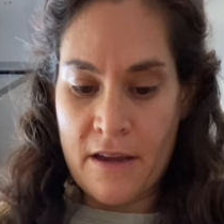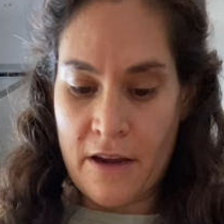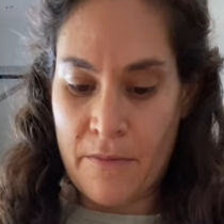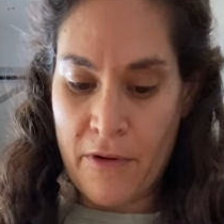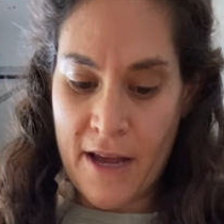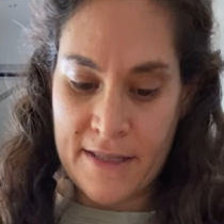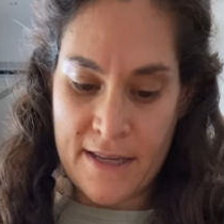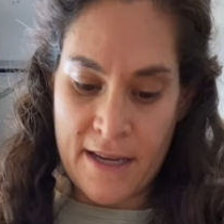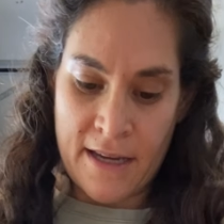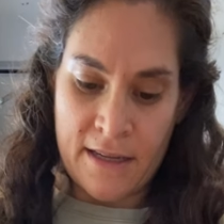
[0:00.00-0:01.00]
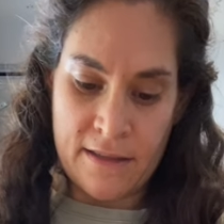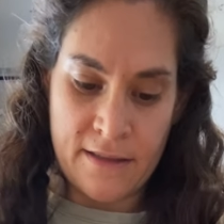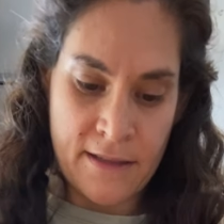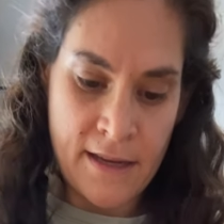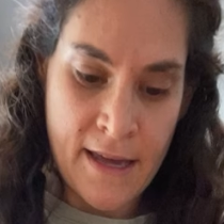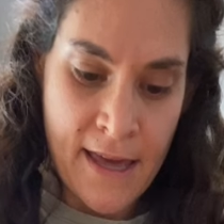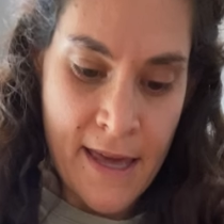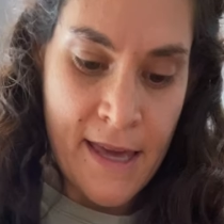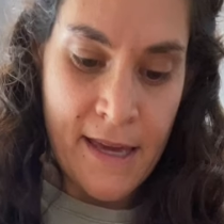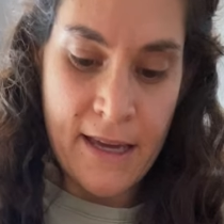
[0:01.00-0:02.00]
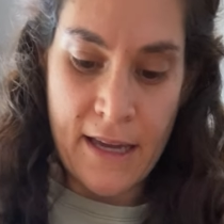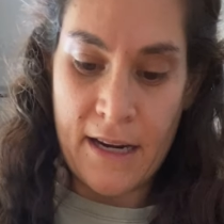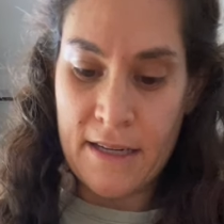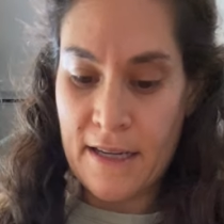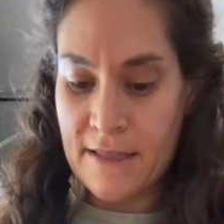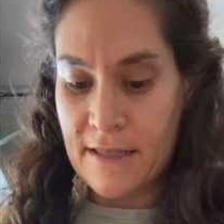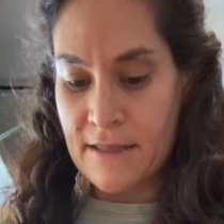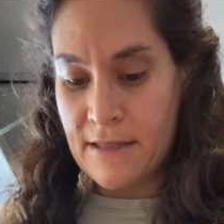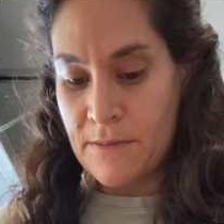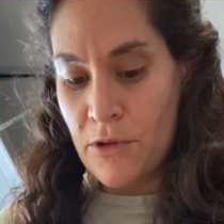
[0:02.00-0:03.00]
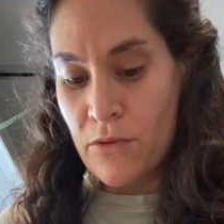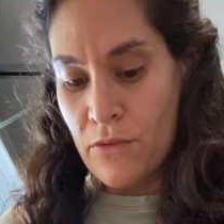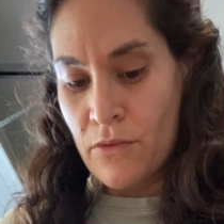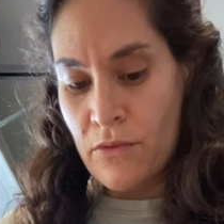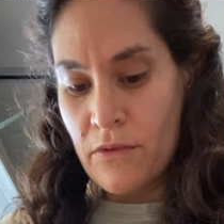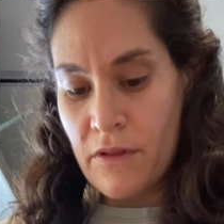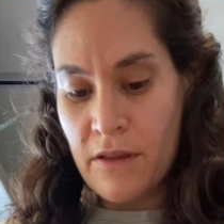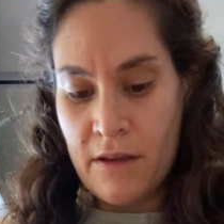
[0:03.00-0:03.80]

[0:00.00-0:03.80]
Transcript: Compress it, get it nice and smooth.